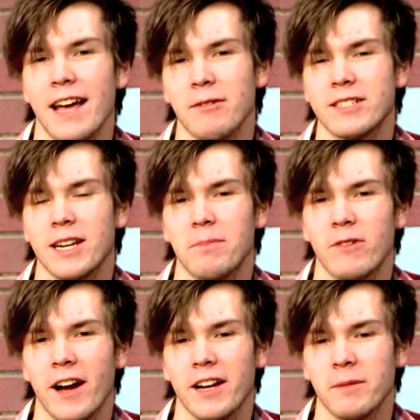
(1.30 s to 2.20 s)
what's up,
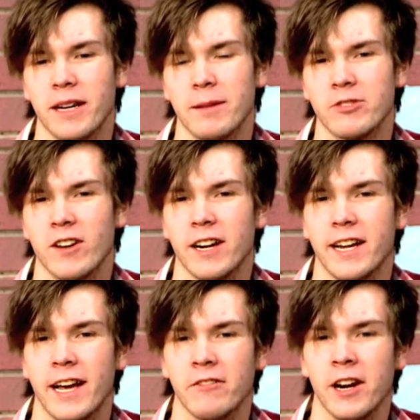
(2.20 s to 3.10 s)
Ryder? My name is Ryan
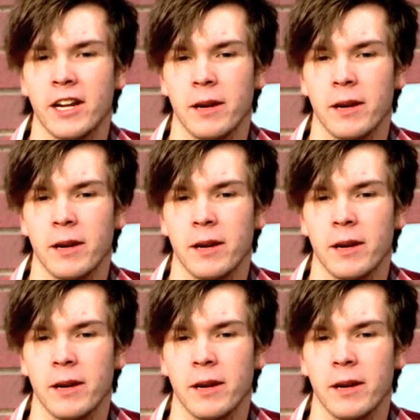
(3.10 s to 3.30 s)
Hanratty.